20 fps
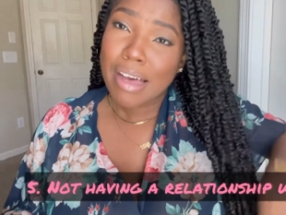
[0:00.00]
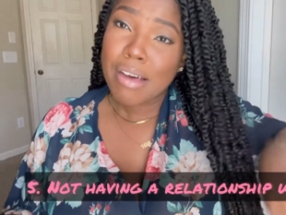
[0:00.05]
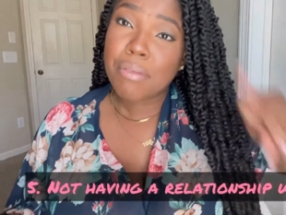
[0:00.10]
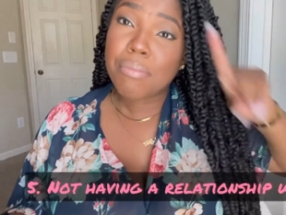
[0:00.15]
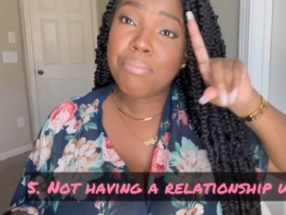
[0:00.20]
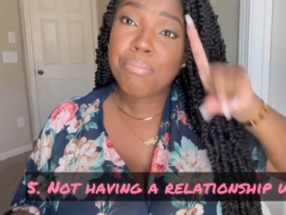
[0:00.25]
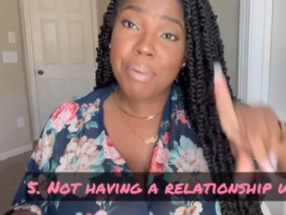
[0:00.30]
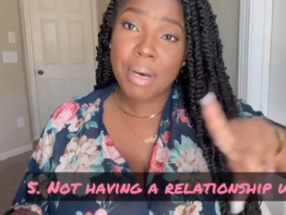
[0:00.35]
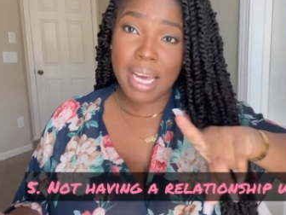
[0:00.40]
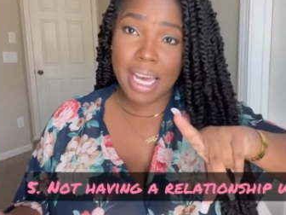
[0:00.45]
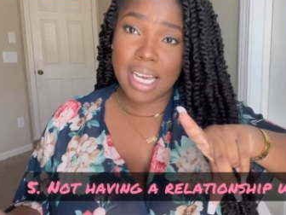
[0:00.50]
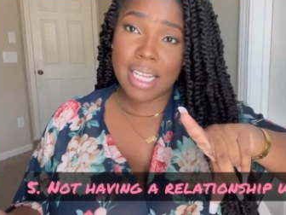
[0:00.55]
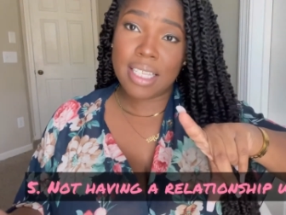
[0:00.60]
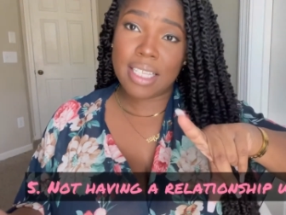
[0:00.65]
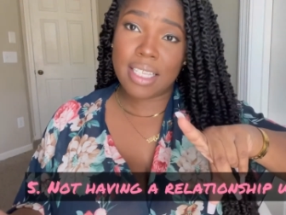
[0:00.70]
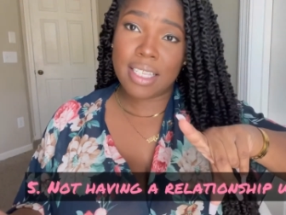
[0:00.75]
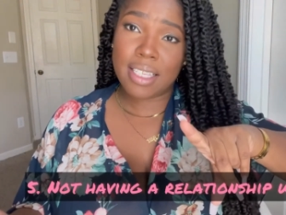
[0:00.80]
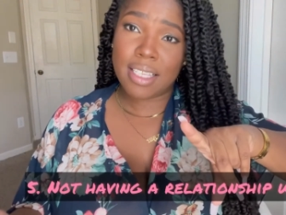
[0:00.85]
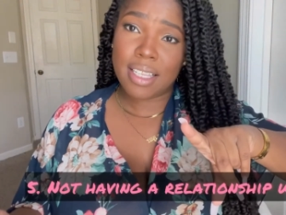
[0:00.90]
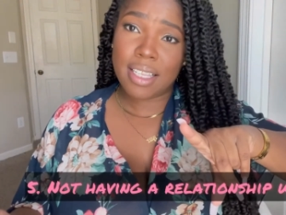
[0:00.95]
But
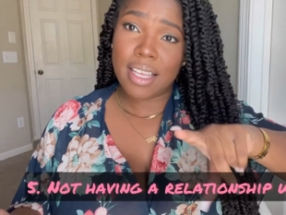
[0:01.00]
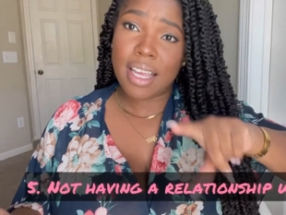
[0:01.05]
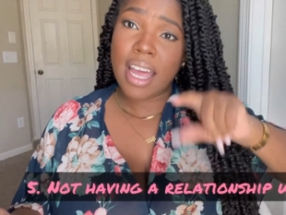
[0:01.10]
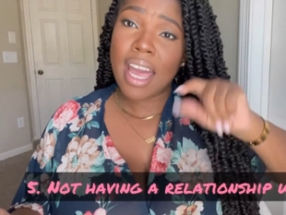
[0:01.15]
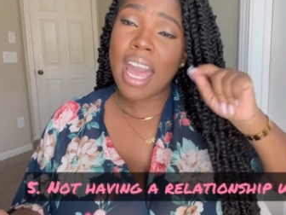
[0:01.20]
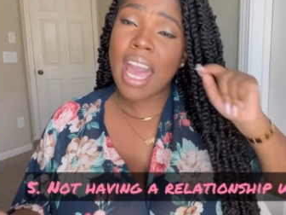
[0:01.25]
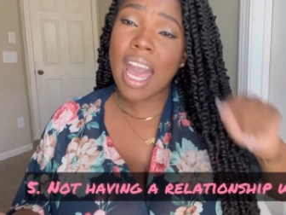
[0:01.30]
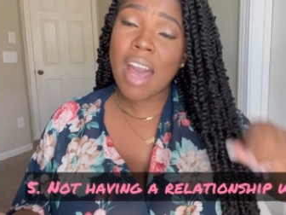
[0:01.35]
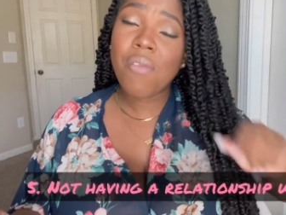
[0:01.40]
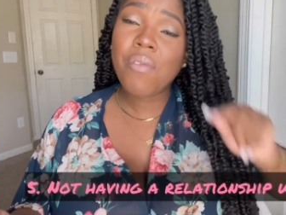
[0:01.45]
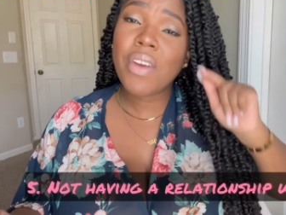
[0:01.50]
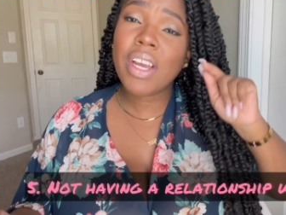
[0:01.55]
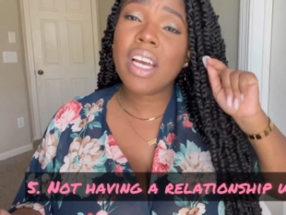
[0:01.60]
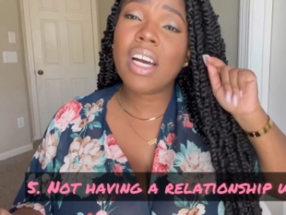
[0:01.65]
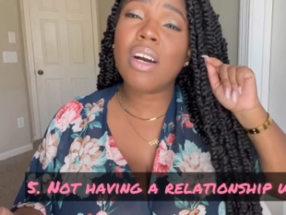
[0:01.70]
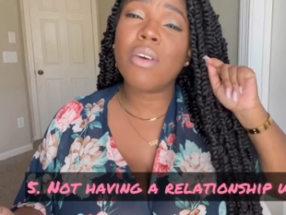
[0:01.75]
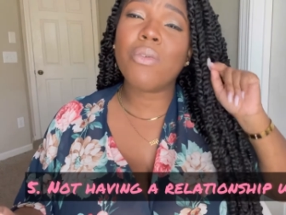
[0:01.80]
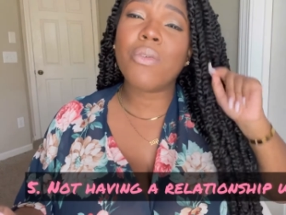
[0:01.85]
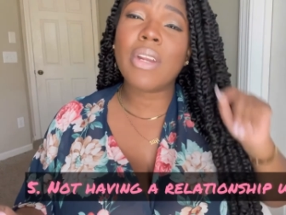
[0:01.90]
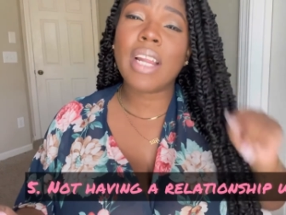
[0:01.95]
having
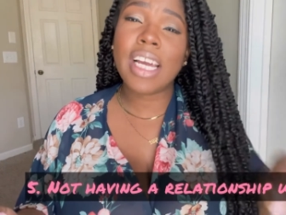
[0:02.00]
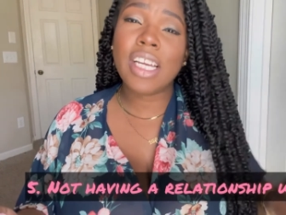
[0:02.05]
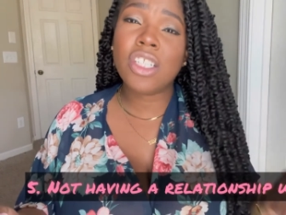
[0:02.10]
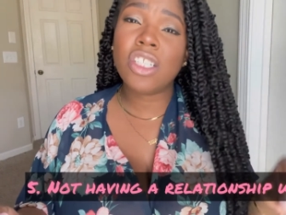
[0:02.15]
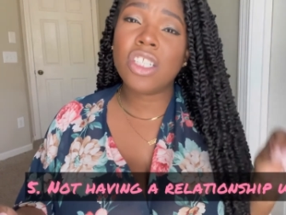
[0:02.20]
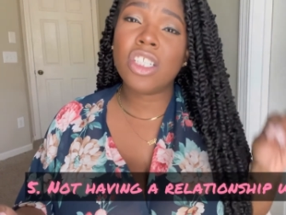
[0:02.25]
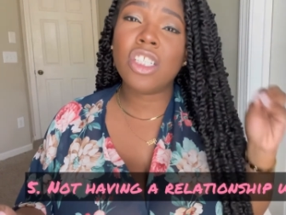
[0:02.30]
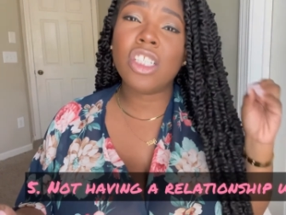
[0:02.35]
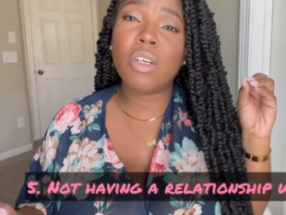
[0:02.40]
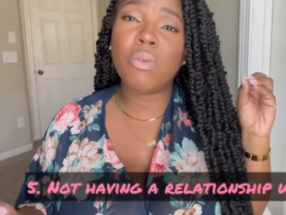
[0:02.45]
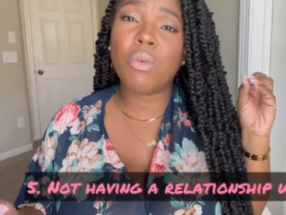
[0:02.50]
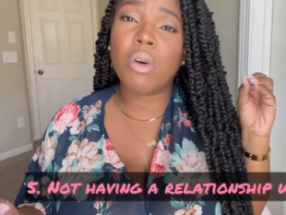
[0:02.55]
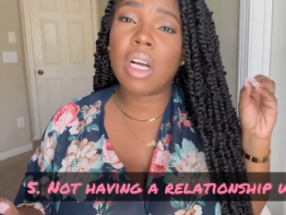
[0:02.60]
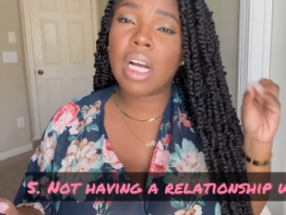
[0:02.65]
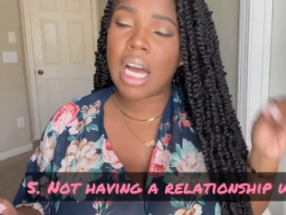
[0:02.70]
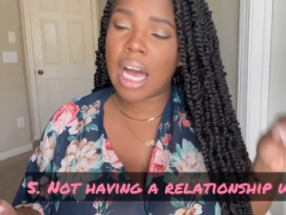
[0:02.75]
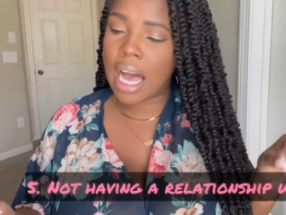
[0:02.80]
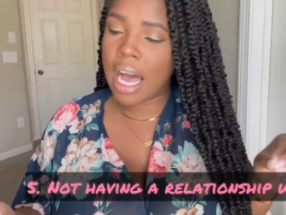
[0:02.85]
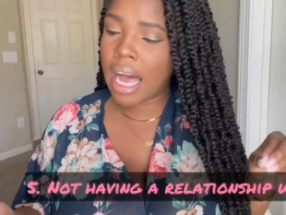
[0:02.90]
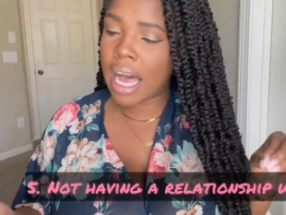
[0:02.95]
a relationship with
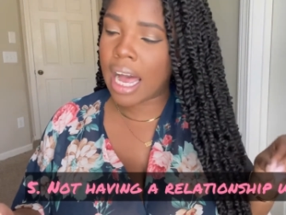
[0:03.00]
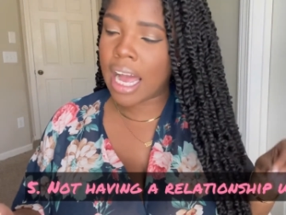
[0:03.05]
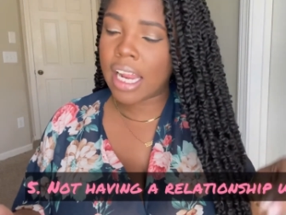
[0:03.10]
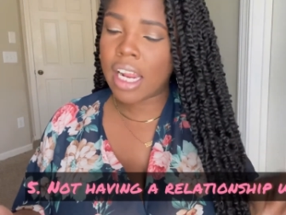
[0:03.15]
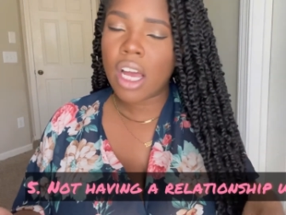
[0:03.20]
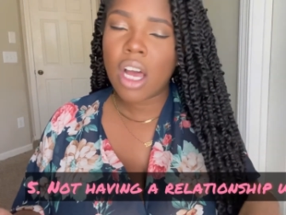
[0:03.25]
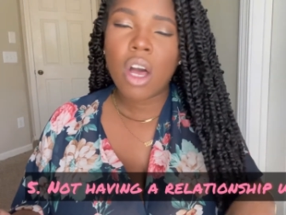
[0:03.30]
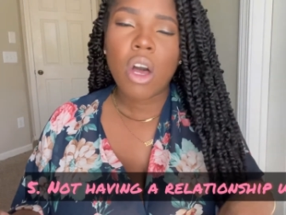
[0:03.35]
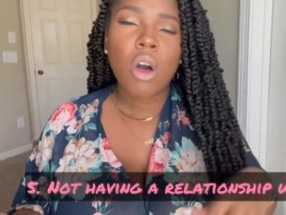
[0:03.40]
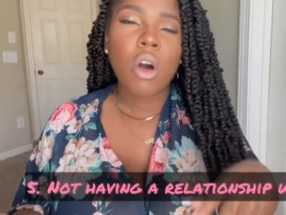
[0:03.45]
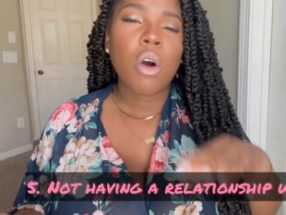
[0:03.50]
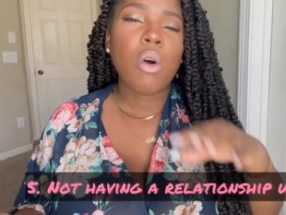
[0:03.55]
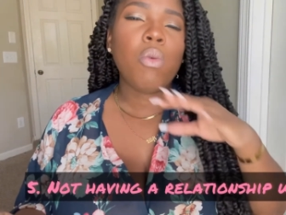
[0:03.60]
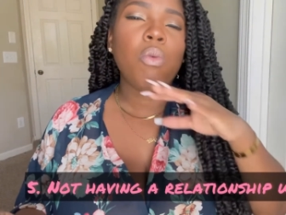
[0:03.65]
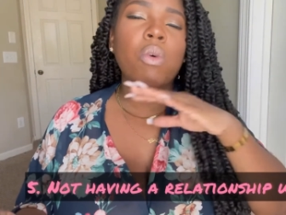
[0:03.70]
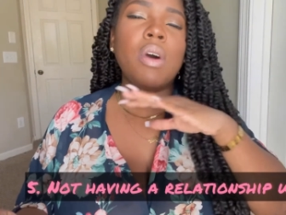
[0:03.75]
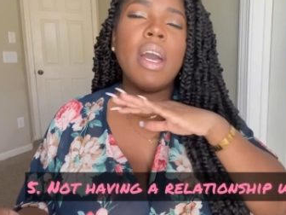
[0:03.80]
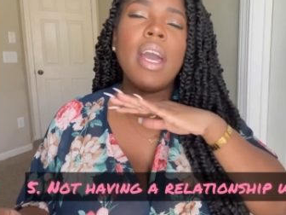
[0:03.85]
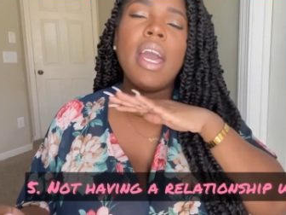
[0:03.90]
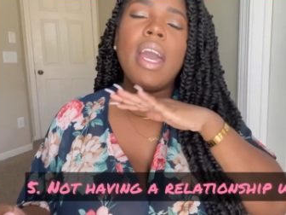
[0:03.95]
God
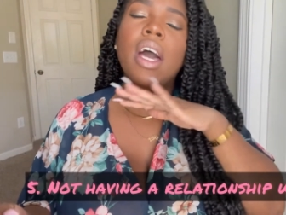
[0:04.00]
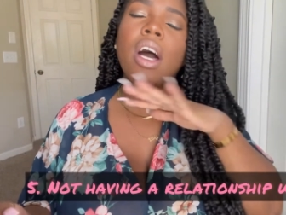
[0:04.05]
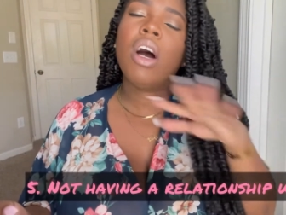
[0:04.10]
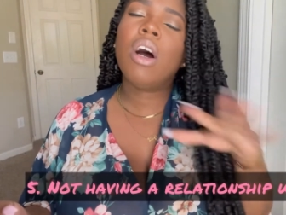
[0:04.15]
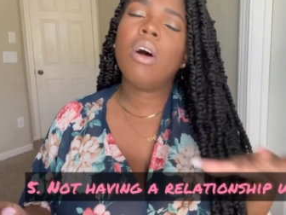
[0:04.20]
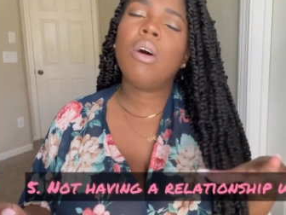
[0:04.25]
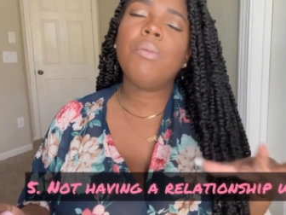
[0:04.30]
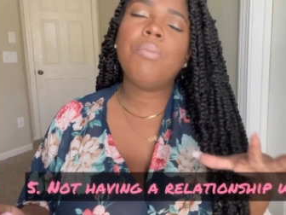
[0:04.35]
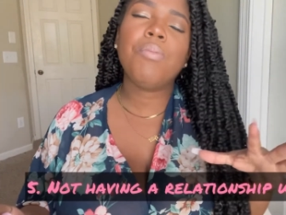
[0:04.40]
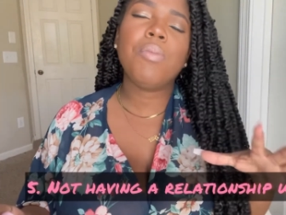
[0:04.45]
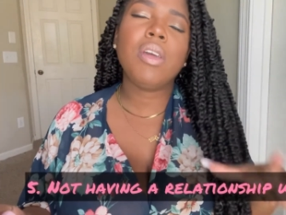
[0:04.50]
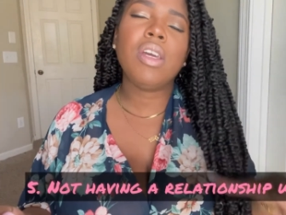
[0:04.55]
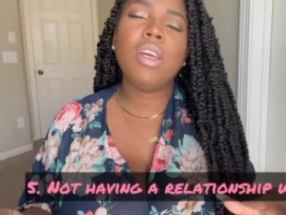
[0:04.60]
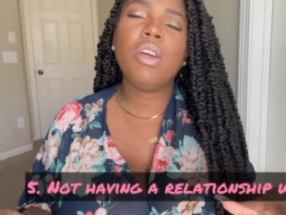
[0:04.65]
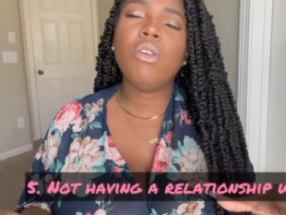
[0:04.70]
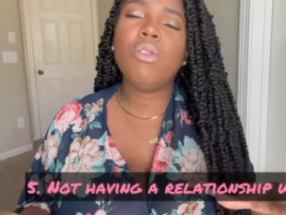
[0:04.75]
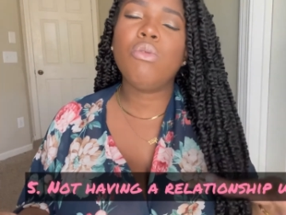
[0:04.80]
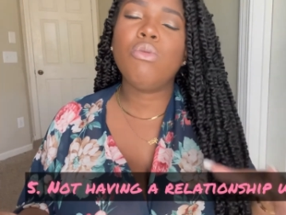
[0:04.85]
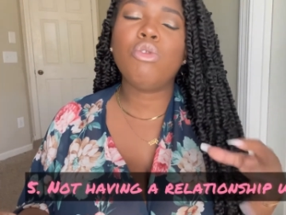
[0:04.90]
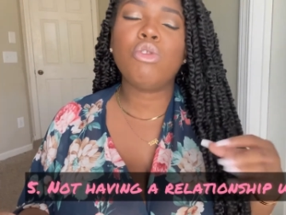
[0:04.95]
will help
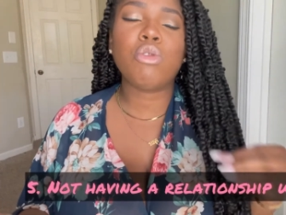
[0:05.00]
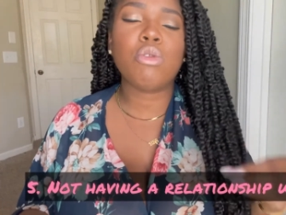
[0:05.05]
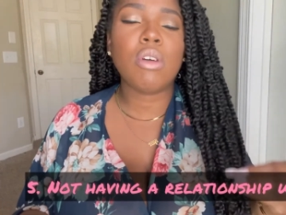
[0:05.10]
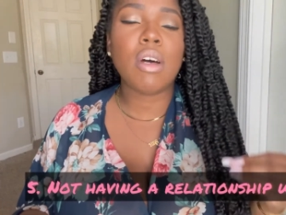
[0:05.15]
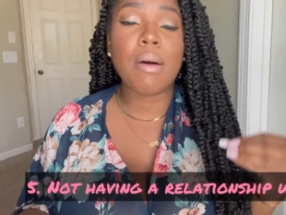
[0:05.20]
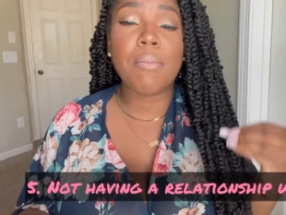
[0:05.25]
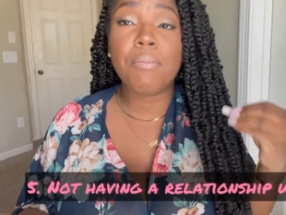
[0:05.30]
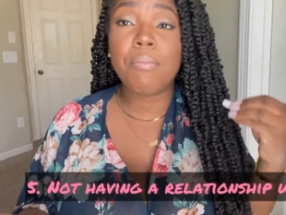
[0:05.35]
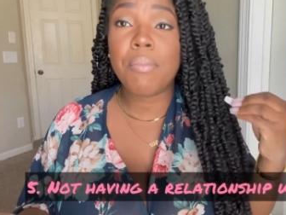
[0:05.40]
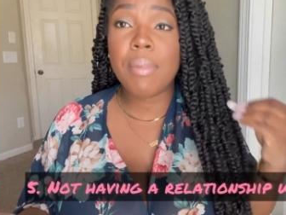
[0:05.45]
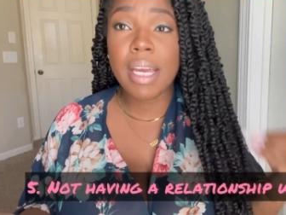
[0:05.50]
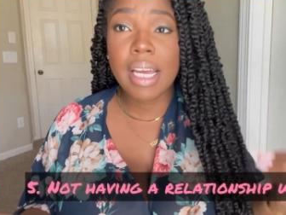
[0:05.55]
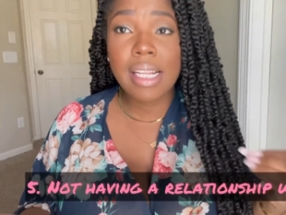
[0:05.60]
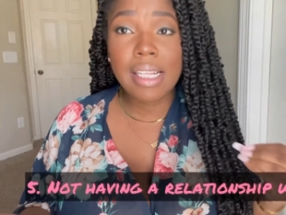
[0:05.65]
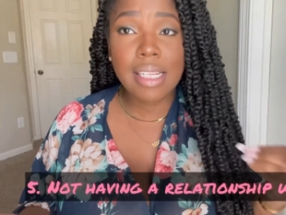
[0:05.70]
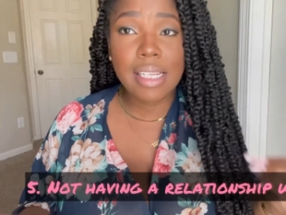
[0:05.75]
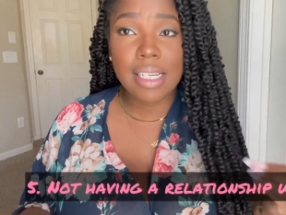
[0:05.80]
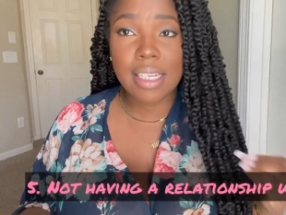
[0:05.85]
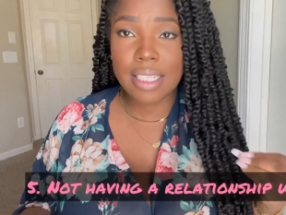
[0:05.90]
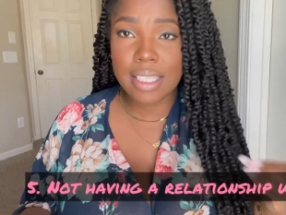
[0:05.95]
you
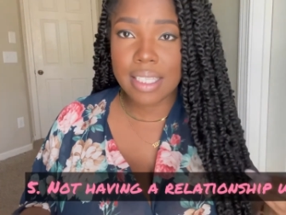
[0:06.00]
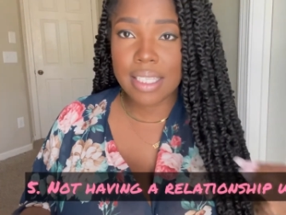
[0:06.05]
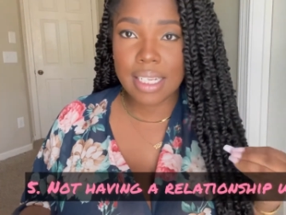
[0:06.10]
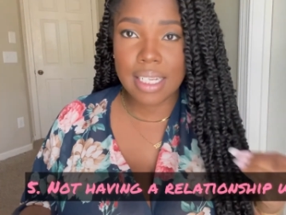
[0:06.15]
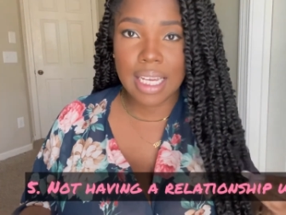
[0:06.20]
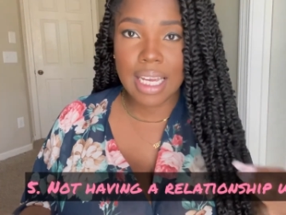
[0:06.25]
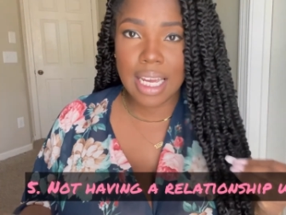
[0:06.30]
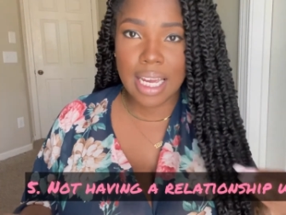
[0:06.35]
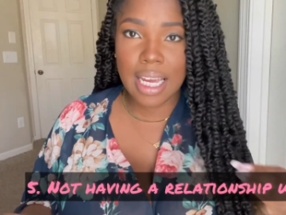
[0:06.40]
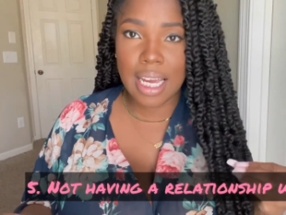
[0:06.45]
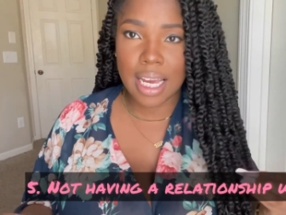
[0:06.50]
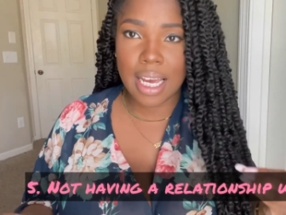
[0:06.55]
tremendously.